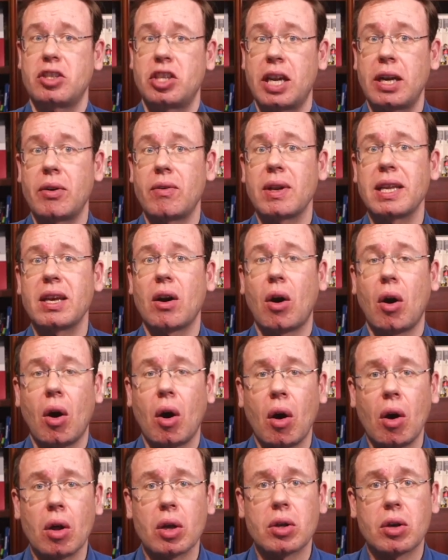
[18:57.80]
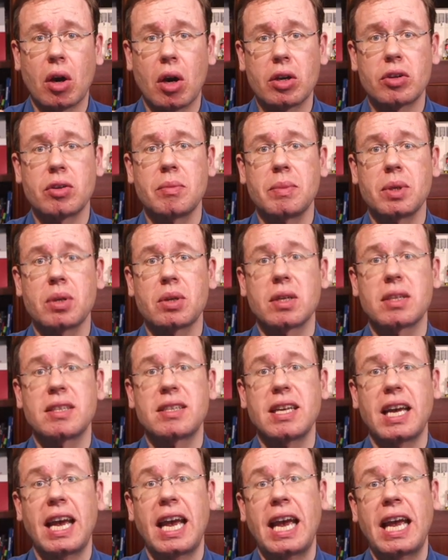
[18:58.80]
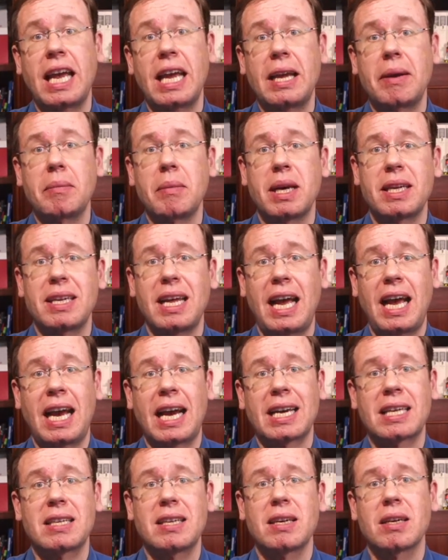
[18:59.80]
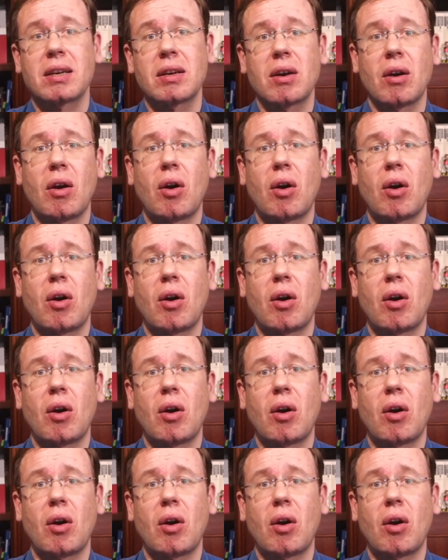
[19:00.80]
Generally, all contributors aim at acting